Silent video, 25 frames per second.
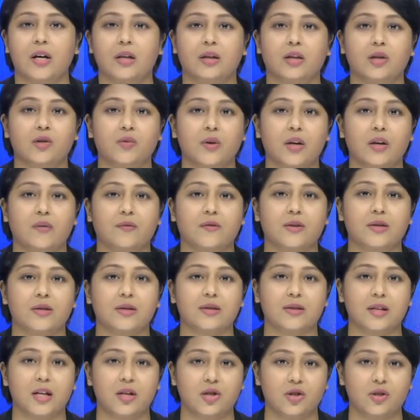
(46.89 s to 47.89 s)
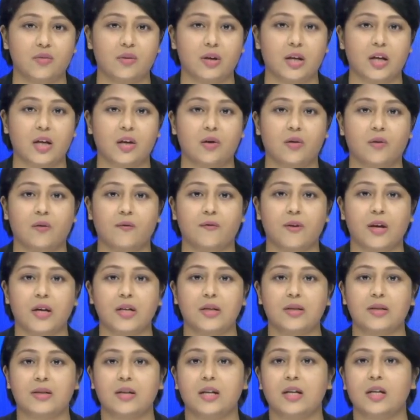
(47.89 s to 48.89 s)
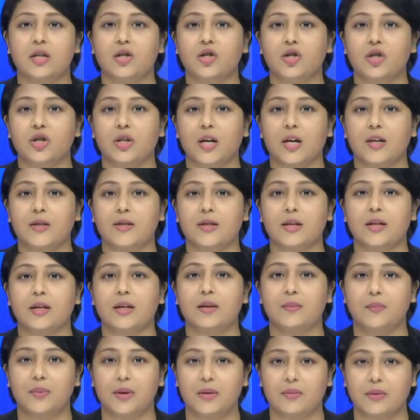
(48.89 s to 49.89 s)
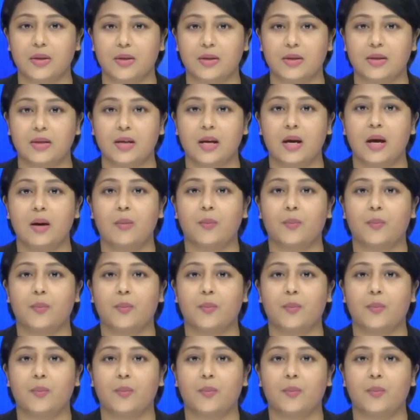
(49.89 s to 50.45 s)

the 21st century innovates, initiates and implements.